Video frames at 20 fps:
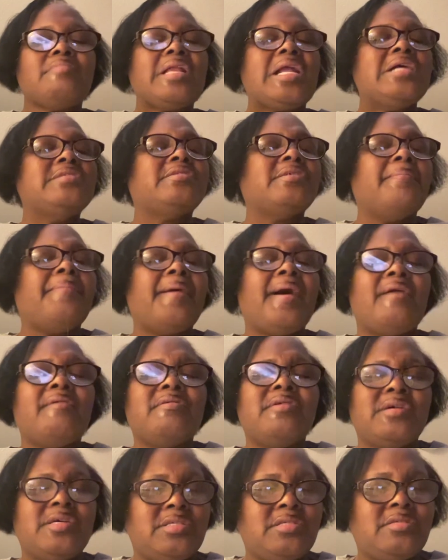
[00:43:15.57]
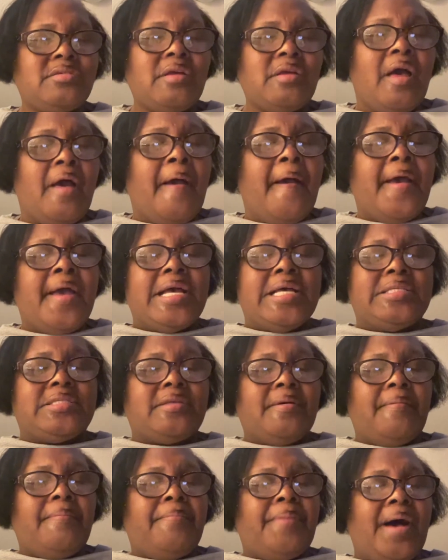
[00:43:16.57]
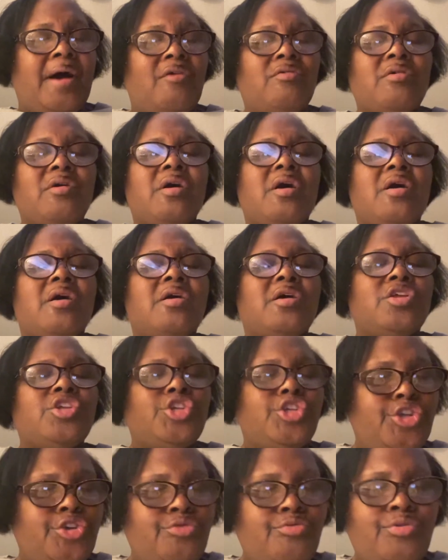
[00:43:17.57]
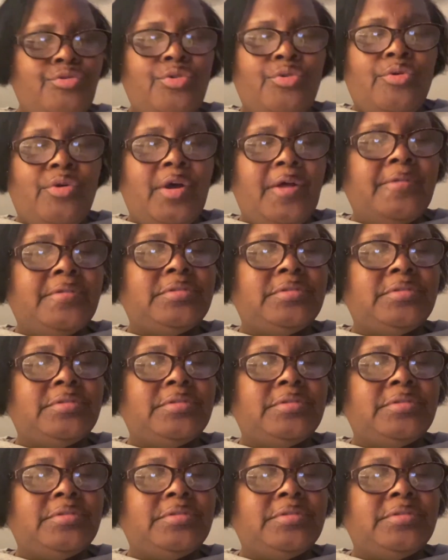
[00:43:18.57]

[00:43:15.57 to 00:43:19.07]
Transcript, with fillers: It's about us. It's about you, Lord.